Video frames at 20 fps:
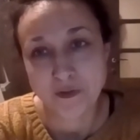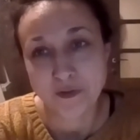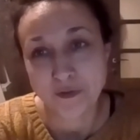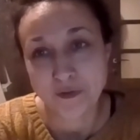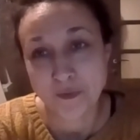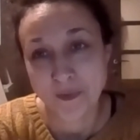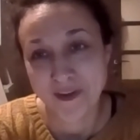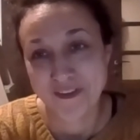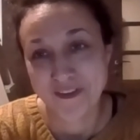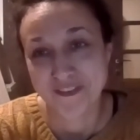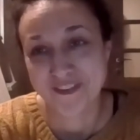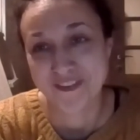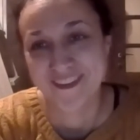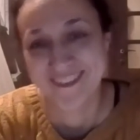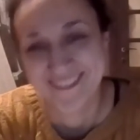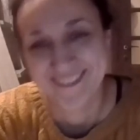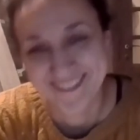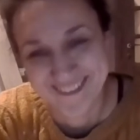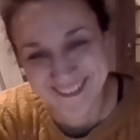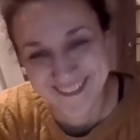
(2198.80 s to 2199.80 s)

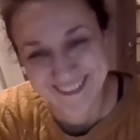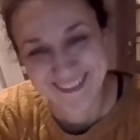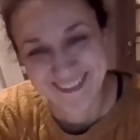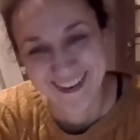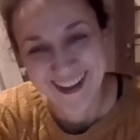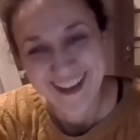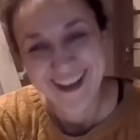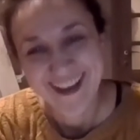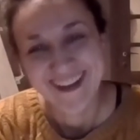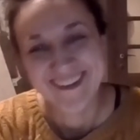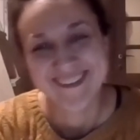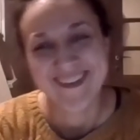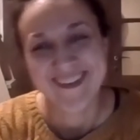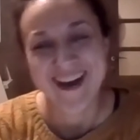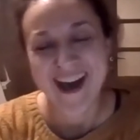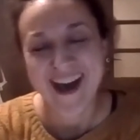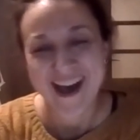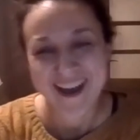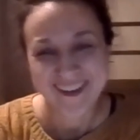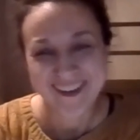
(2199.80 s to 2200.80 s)
question to, to
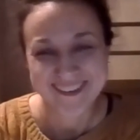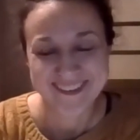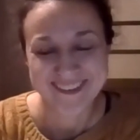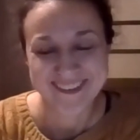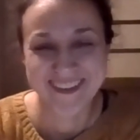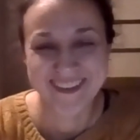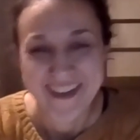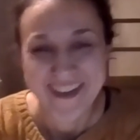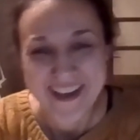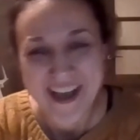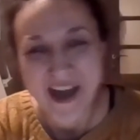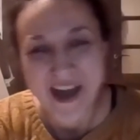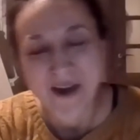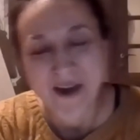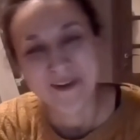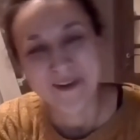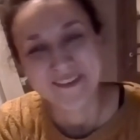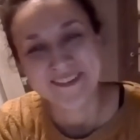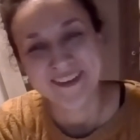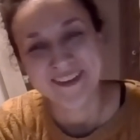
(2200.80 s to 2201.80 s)
ask
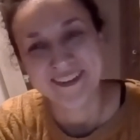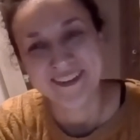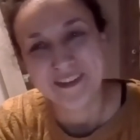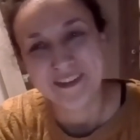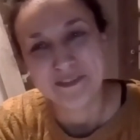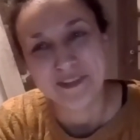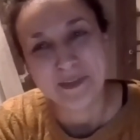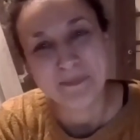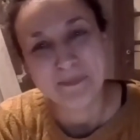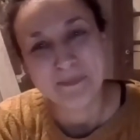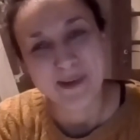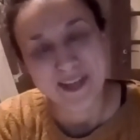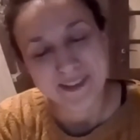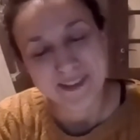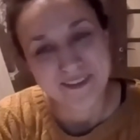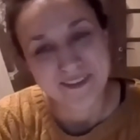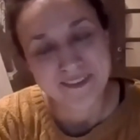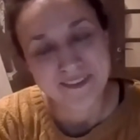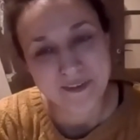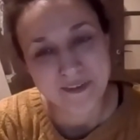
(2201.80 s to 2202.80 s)
our scientific
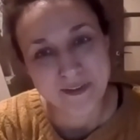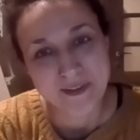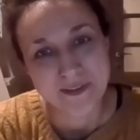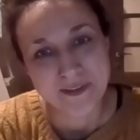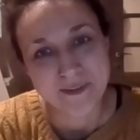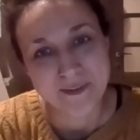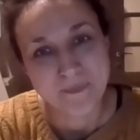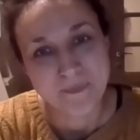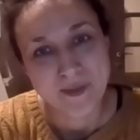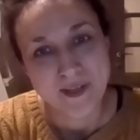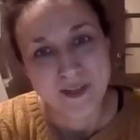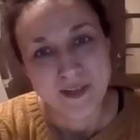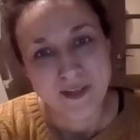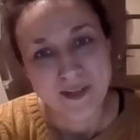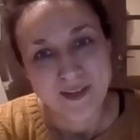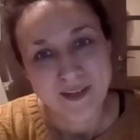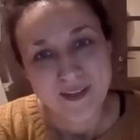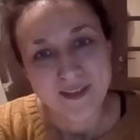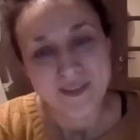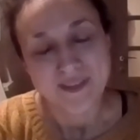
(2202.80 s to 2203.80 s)
partners. Um,
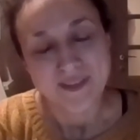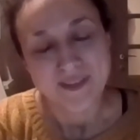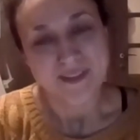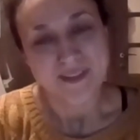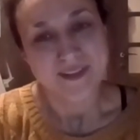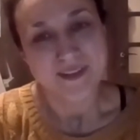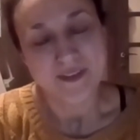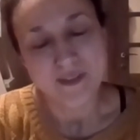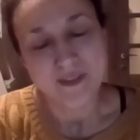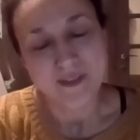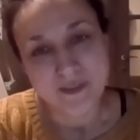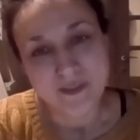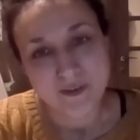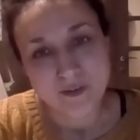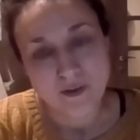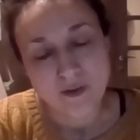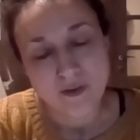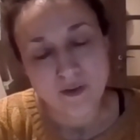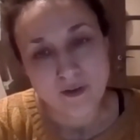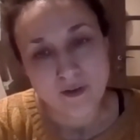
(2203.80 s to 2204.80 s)

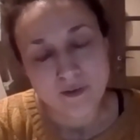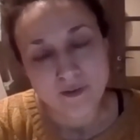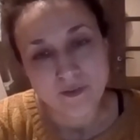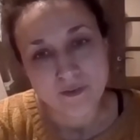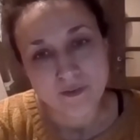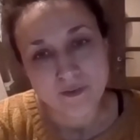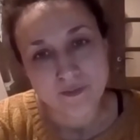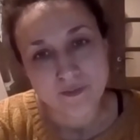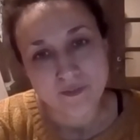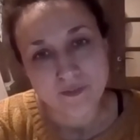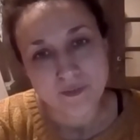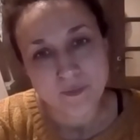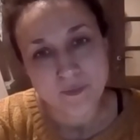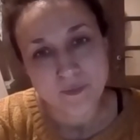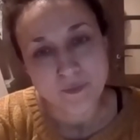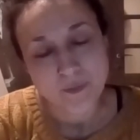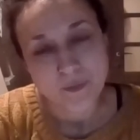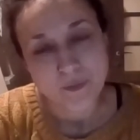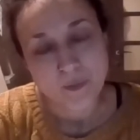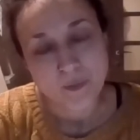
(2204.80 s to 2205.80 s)
uh,
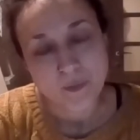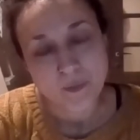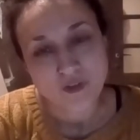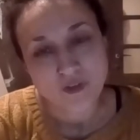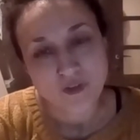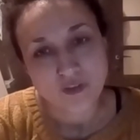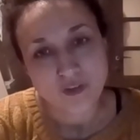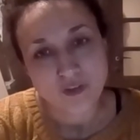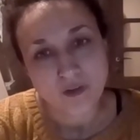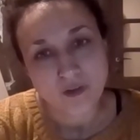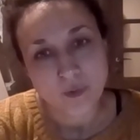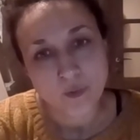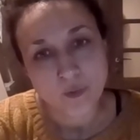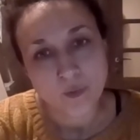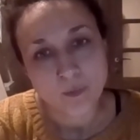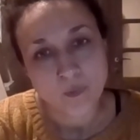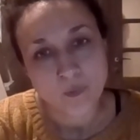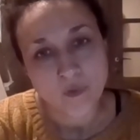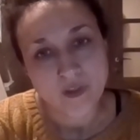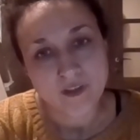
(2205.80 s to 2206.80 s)
which
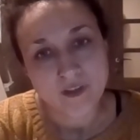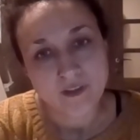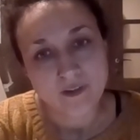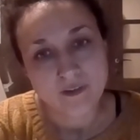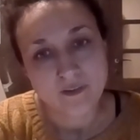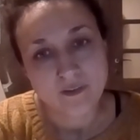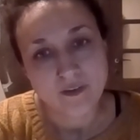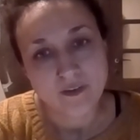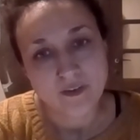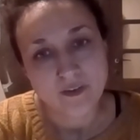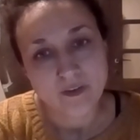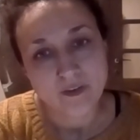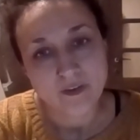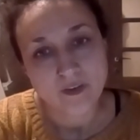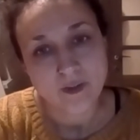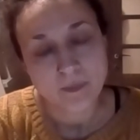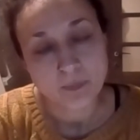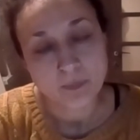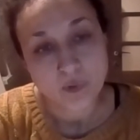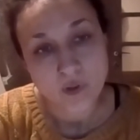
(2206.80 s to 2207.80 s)
whom we did this
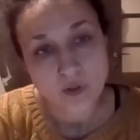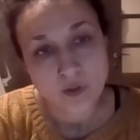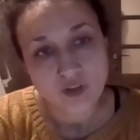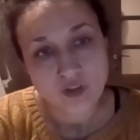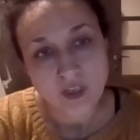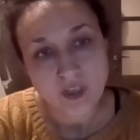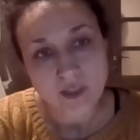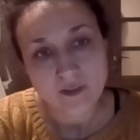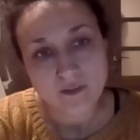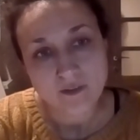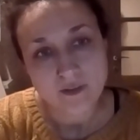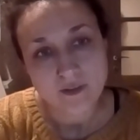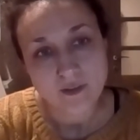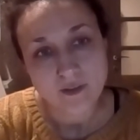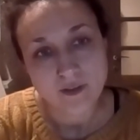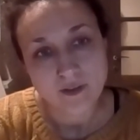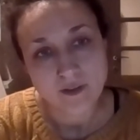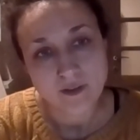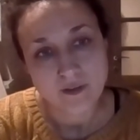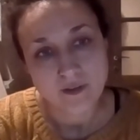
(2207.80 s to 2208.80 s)
uh, project.
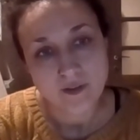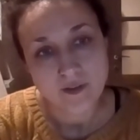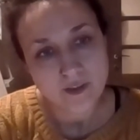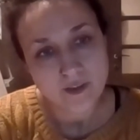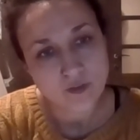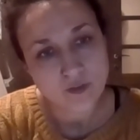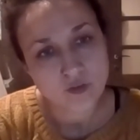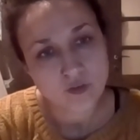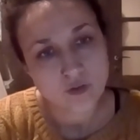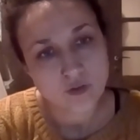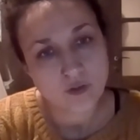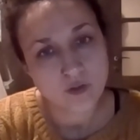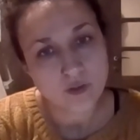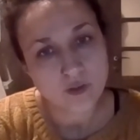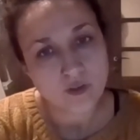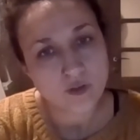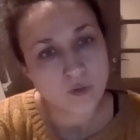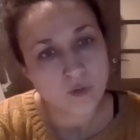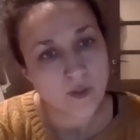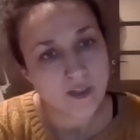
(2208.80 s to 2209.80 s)
Uh, it is a
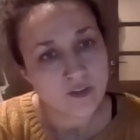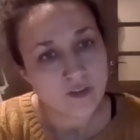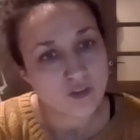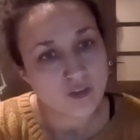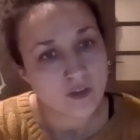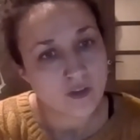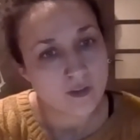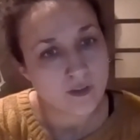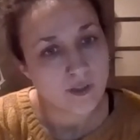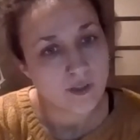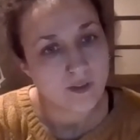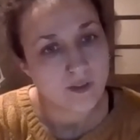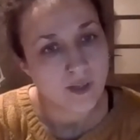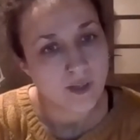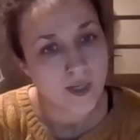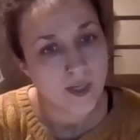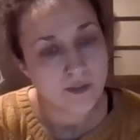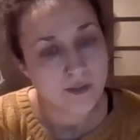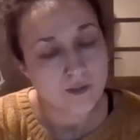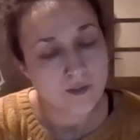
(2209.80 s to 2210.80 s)
good question, and
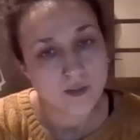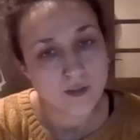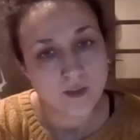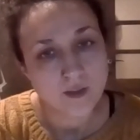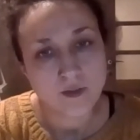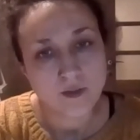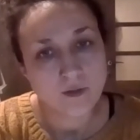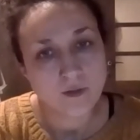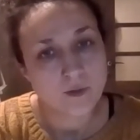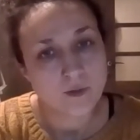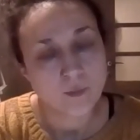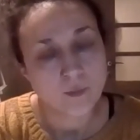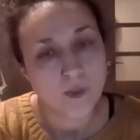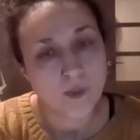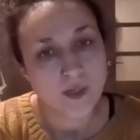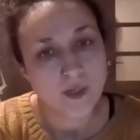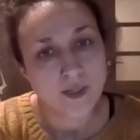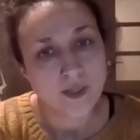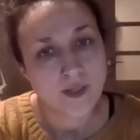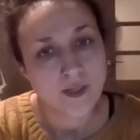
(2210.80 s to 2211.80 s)
I don't know
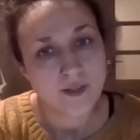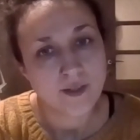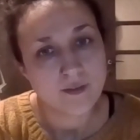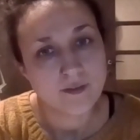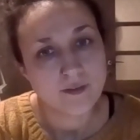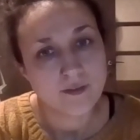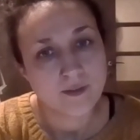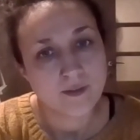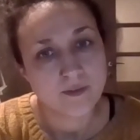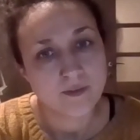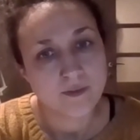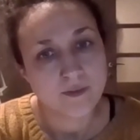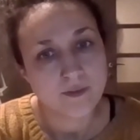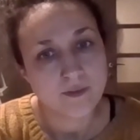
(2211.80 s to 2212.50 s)
why I didn't